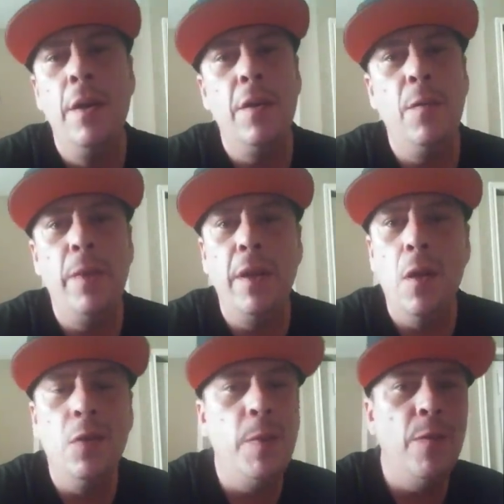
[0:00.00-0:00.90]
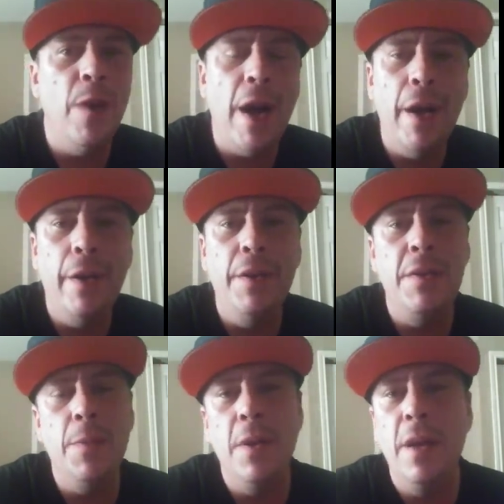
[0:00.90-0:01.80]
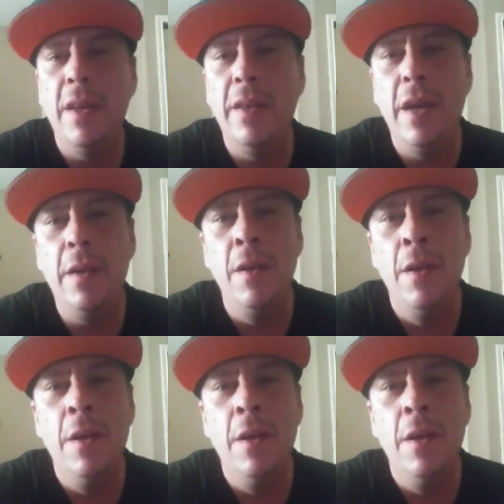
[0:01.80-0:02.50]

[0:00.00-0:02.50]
you've been known to be violent, something like that,